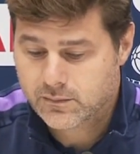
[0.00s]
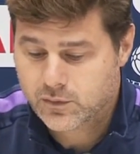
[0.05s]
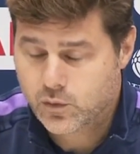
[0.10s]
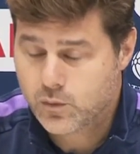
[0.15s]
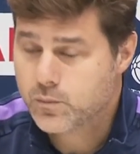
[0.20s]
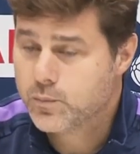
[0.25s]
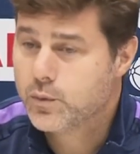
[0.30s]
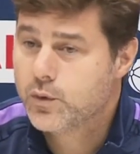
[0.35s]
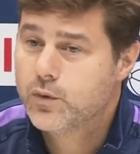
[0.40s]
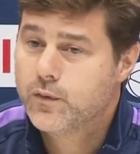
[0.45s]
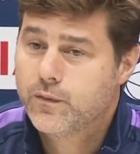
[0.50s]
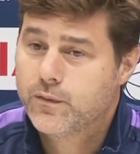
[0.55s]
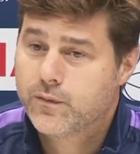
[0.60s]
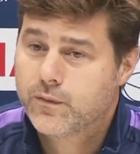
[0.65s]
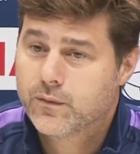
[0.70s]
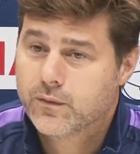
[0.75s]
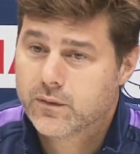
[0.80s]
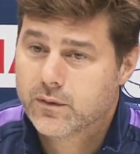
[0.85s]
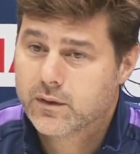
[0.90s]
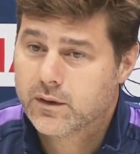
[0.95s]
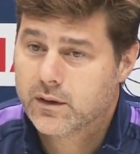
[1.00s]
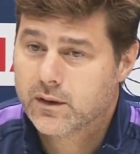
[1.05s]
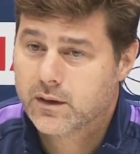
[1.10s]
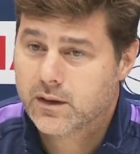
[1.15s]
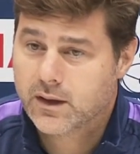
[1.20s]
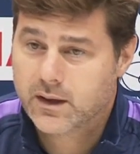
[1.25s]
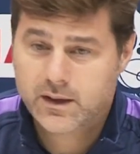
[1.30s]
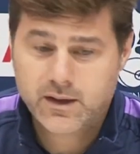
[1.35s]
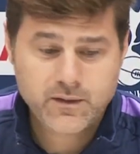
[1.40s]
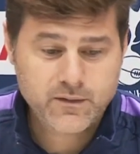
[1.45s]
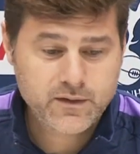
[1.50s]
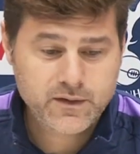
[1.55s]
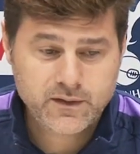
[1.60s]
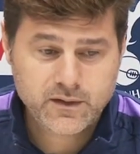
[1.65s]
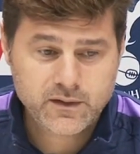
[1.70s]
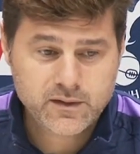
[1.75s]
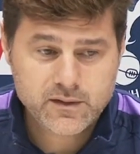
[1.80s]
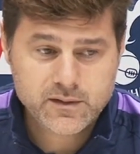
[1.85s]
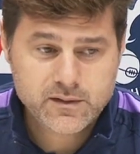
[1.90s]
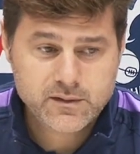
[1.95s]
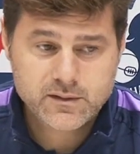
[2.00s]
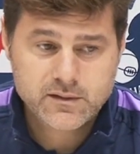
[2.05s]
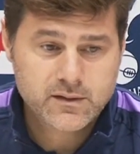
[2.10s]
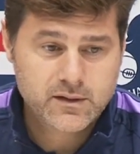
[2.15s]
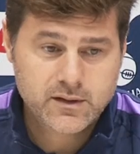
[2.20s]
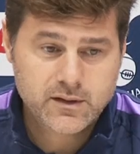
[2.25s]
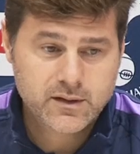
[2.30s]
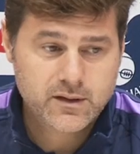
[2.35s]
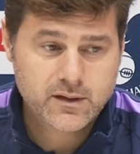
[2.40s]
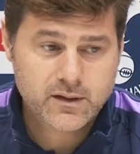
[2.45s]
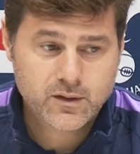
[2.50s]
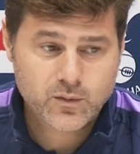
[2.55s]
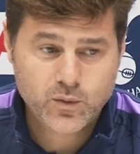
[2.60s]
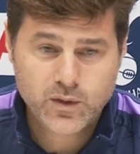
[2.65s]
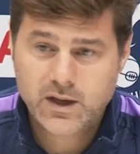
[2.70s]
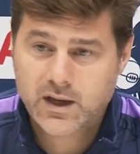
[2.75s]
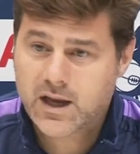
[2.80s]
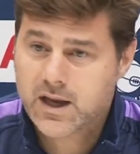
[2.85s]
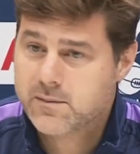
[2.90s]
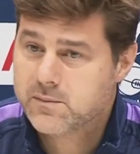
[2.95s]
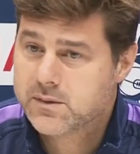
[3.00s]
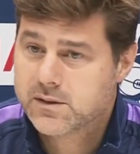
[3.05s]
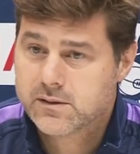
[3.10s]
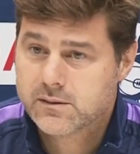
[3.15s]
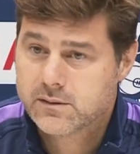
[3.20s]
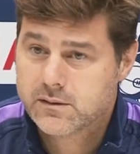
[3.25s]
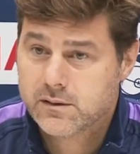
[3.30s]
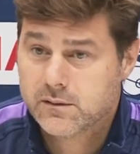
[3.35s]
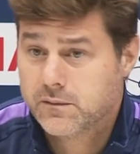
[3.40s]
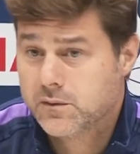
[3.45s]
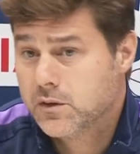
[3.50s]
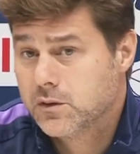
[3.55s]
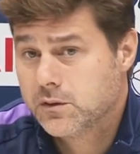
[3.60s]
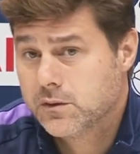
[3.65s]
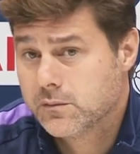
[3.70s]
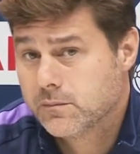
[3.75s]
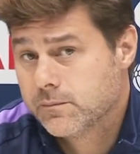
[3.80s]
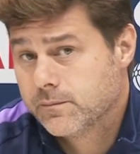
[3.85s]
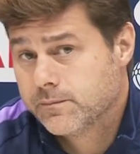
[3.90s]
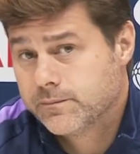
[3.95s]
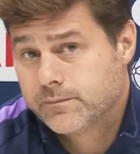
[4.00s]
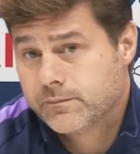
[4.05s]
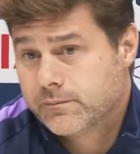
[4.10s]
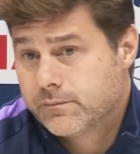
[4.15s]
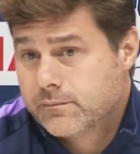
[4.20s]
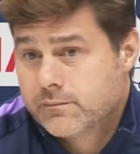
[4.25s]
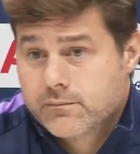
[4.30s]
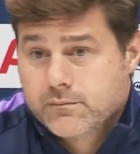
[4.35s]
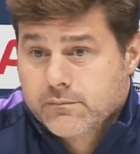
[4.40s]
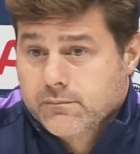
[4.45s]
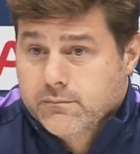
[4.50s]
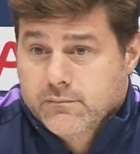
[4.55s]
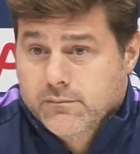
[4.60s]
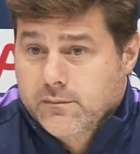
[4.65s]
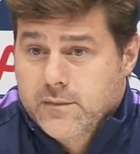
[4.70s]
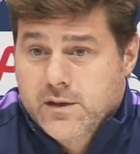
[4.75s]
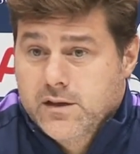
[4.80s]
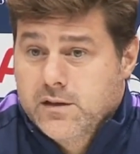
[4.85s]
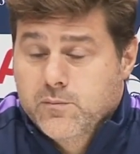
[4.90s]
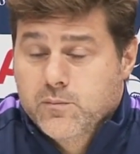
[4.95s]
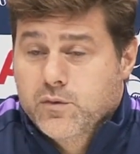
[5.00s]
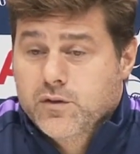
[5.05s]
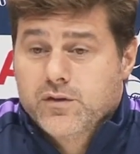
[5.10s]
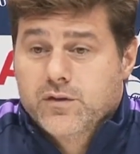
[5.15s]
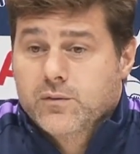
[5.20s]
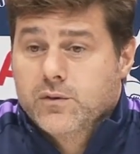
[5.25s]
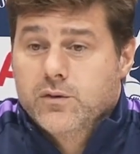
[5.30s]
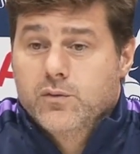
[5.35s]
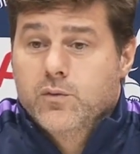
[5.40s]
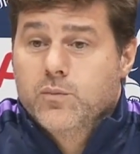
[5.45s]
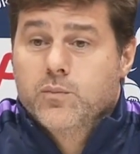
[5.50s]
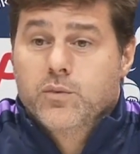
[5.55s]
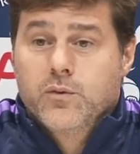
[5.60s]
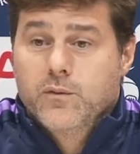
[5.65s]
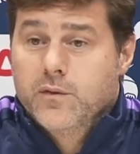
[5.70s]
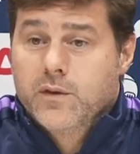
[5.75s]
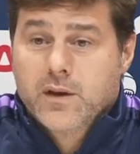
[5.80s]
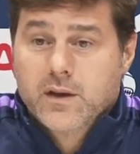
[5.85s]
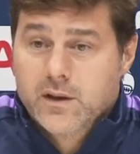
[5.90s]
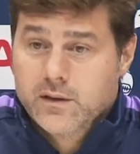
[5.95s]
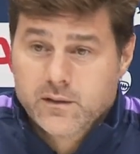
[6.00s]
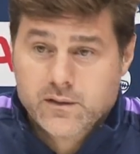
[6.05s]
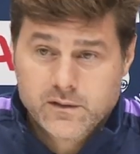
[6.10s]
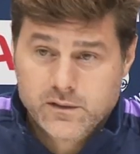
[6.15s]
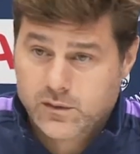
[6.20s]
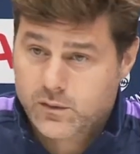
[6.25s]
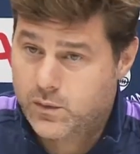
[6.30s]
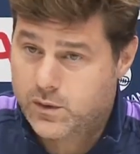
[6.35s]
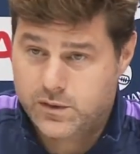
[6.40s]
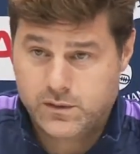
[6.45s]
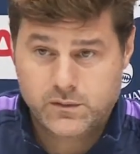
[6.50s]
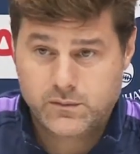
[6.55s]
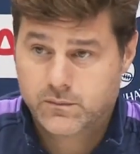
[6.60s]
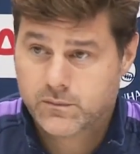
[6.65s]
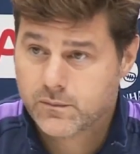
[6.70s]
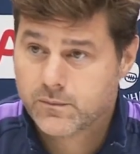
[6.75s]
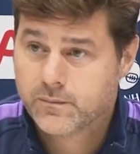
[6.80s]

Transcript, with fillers: improve and everything is win games. If not, it's impossible to improve the situation.